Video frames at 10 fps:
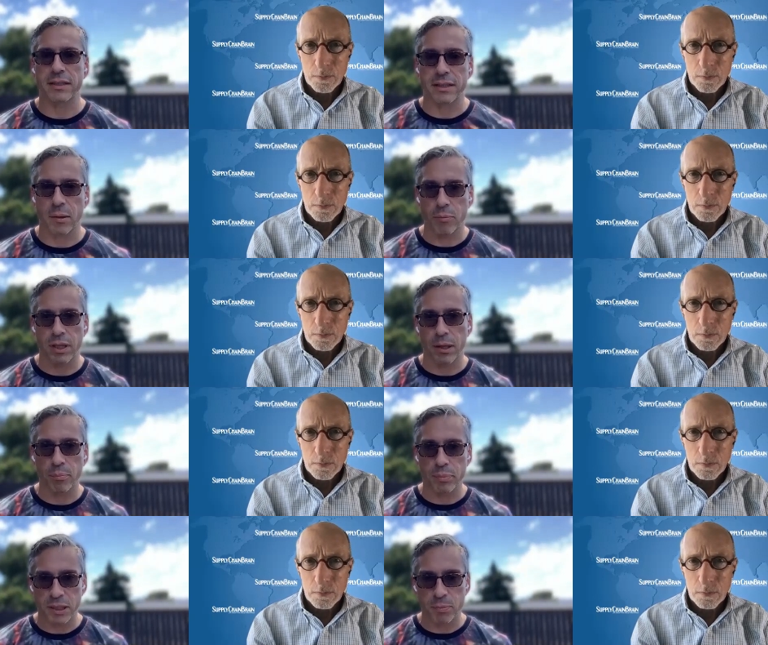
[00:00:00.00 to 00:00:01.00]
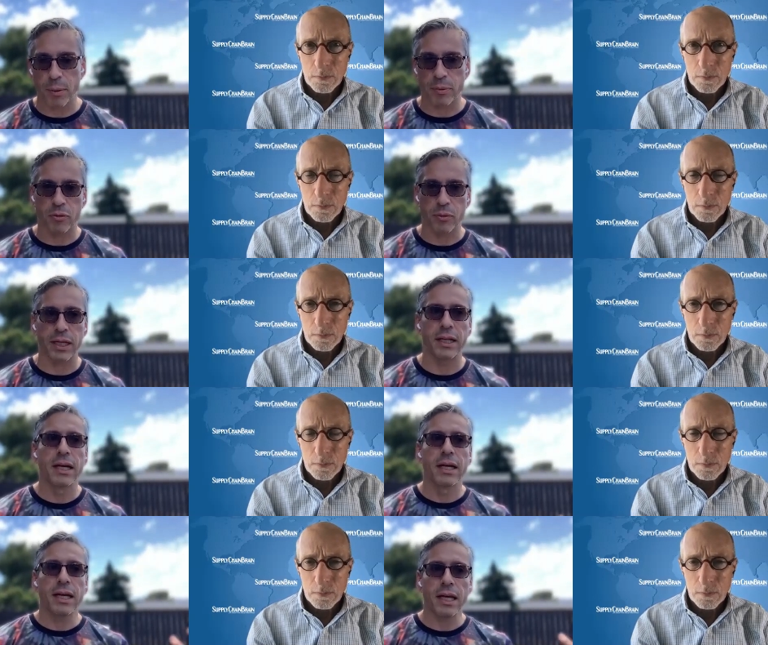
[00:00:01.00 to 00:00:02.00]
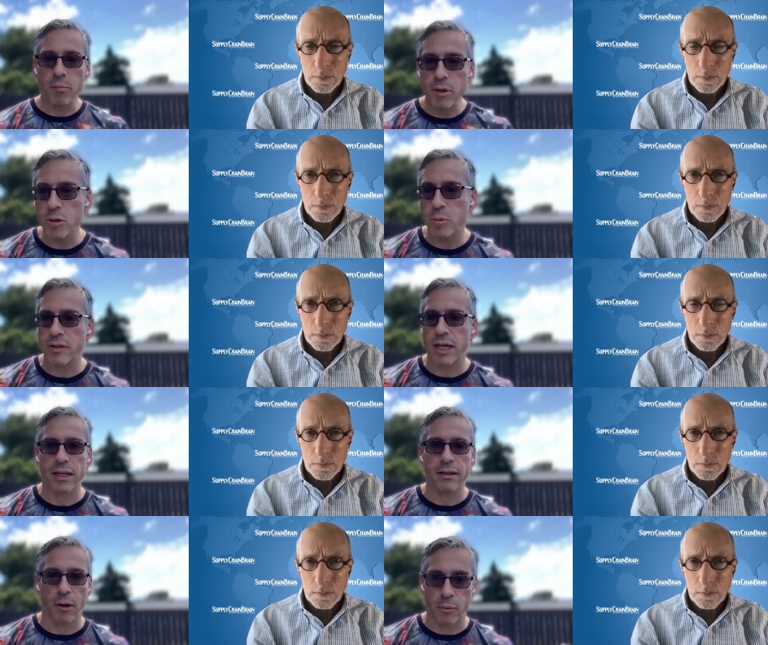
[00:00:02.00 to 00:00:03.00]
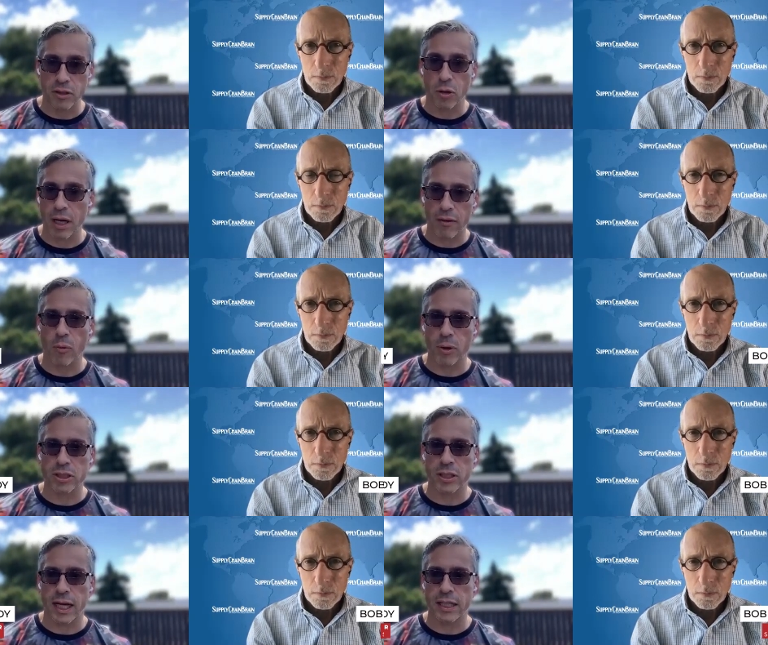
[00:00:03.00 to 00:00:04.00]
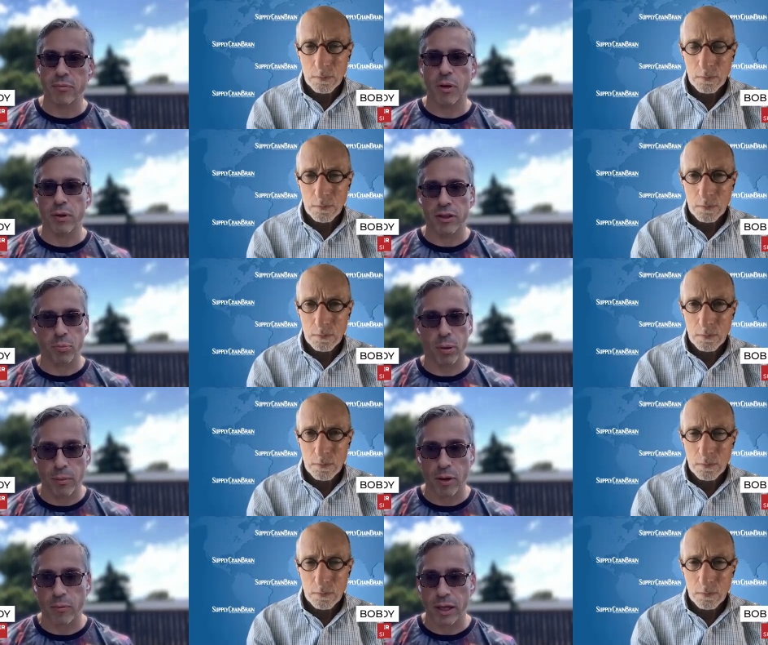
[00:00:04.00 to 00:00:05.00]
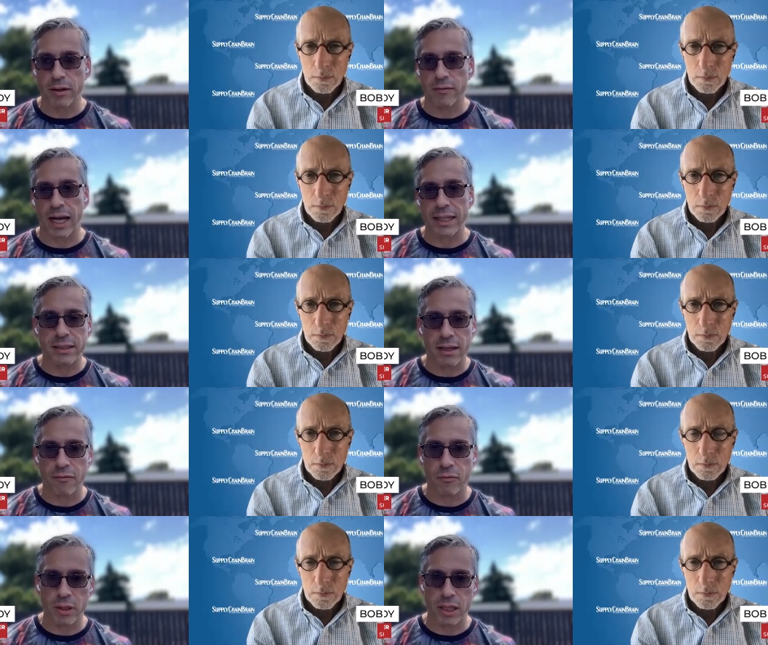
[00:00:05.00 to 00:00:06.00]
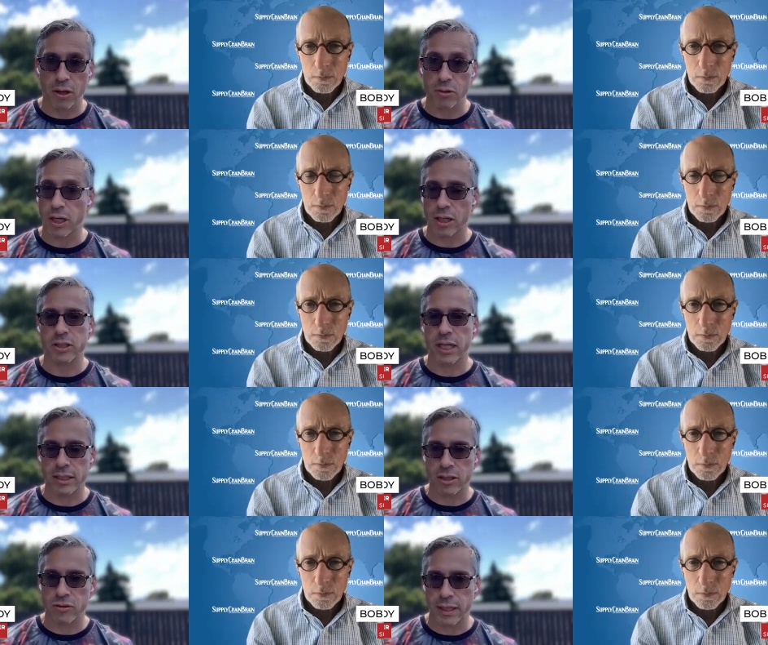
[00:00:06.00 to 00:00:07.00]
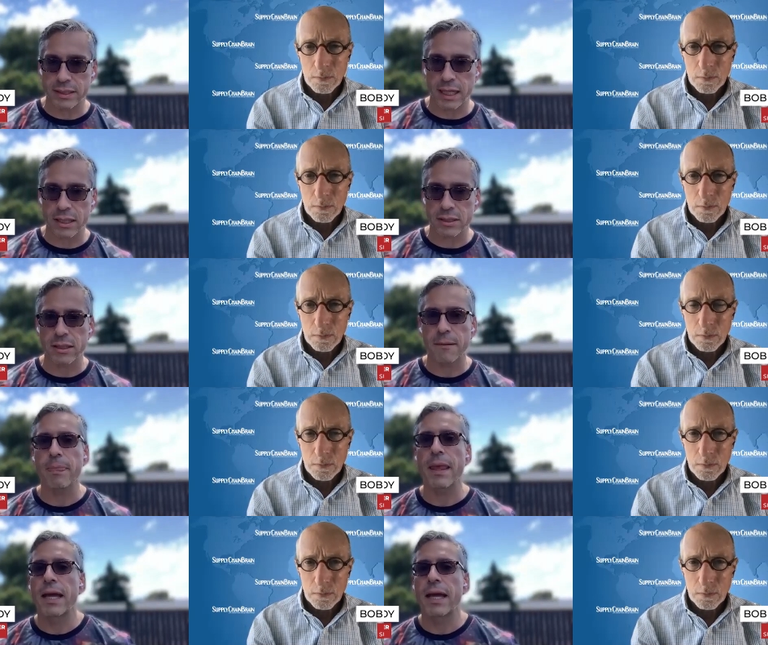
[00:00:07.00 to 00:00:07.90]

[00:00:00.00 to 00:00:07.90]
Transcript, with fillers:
Speaker 1: things like the split between immutable data that we don't ever want change and we want this permanent record of that stuff really goes on chain as a transaction